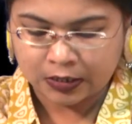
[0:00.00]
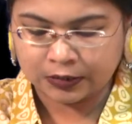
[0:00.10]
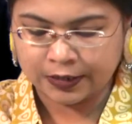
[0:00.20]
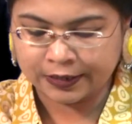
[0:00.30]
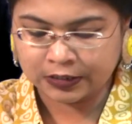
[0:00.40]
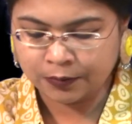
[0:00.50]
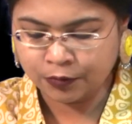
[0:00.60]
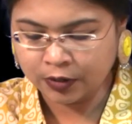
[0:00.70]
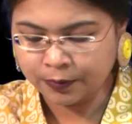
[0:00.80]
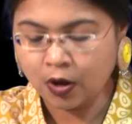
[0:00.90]
exam
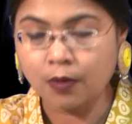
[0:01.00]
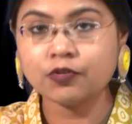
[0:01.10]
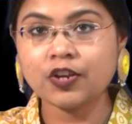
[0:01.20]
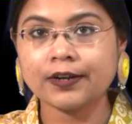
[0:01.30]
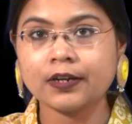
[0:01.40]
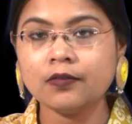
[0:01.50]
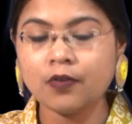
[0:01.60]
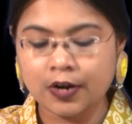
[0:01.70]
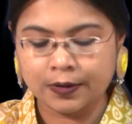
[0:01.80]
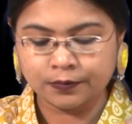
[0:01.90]
will be objective
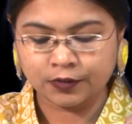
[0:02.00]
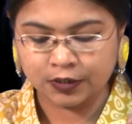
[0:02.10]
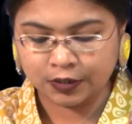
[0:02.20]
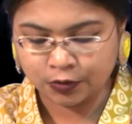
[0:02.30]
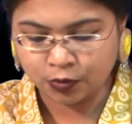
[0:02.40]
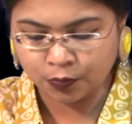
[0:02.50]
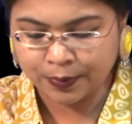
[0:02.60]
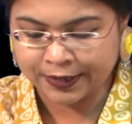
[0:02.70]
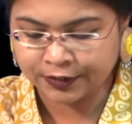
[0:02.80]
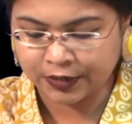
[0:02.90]
or MCQ
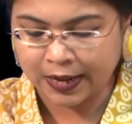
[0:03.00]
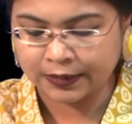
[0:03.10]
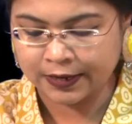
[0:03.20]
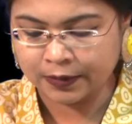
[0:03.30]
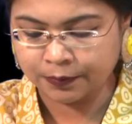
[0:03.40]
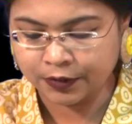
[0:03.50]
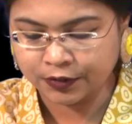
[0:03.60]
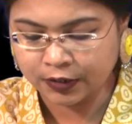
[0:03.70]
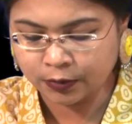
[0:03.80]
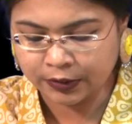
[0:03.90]
based, and the
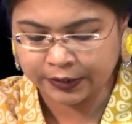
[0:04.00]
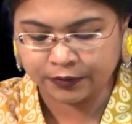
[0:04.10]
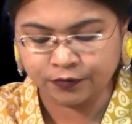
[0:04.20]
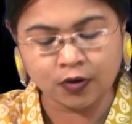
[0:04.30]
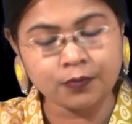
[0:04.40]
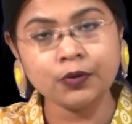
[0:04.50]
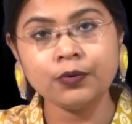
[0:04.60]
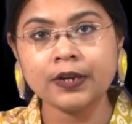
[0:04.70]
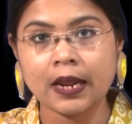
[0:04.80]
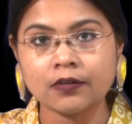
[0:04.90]
NPTEL will inform you
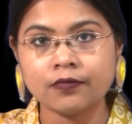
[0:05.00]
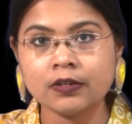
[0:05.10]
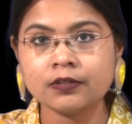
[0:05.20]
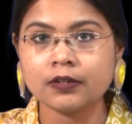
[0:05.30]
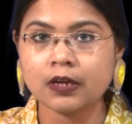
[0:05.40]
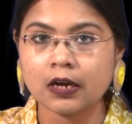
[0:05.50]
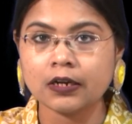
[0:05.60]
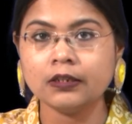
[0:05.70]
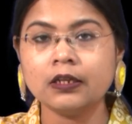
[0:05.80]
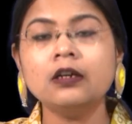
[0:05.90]
in advance
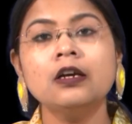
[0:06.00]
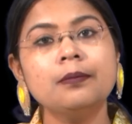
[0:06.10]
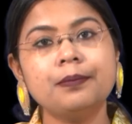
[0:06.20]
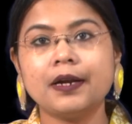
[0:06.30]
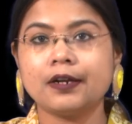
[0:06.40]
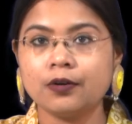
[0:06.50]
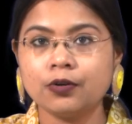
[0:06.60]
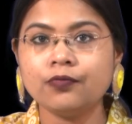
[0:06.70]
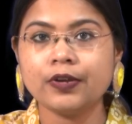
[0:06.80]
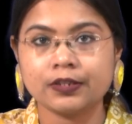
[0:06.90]
regarding the pattern
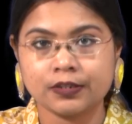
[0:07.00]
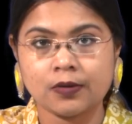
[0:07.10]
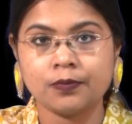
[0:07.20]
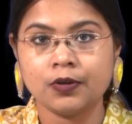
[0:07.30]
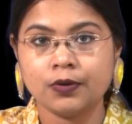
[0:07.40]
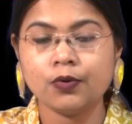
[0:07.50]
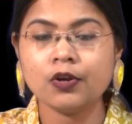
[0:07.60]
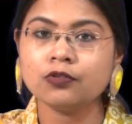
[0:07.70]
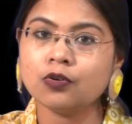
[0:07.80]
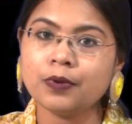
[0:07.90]
of exam.
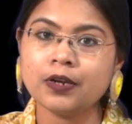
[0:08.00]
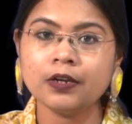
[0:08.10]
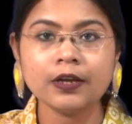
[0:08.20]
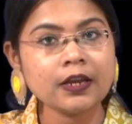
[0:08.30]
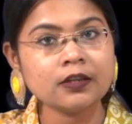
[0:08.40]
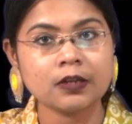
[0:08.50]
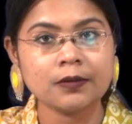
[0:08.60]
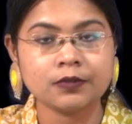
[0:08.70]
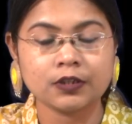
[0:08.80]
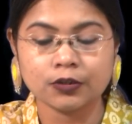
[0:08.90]
Okay, so, mainly in
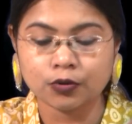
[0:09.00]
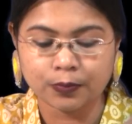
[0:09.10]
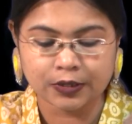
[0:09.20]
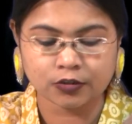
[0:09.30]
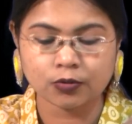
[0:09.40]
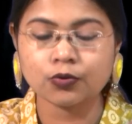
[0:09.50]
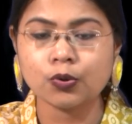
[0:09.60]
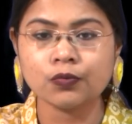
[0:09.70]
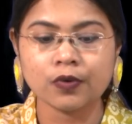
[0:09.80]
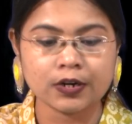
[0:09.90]
MCQ based, so do
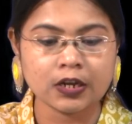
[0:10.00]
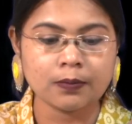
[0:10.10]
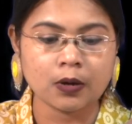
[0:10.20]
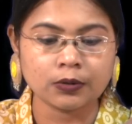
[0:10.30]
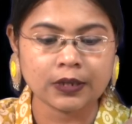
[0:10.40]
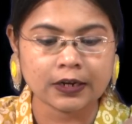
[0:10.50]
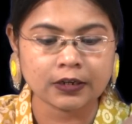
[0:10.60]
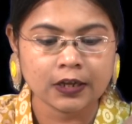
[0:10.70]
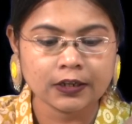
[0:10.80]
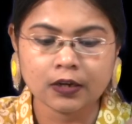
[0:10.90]
not worry about that. There